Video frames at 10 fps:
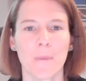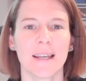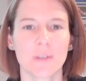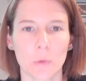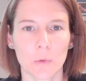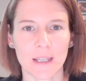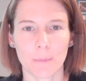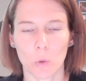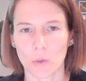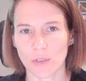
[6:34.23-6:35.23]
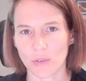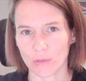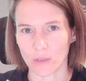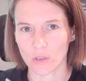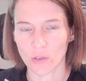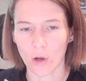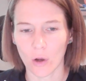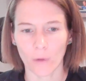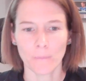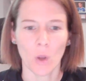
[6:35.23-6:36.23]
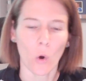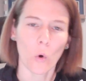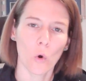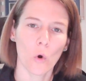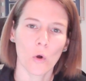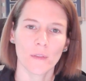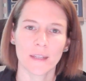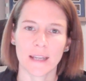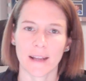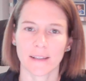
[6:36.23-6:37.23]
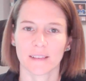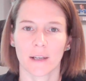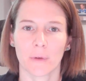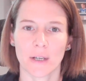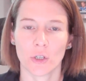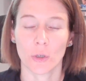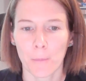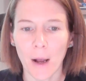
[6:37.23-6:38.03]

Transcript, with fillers: belittle the importance of the start or the acceleration.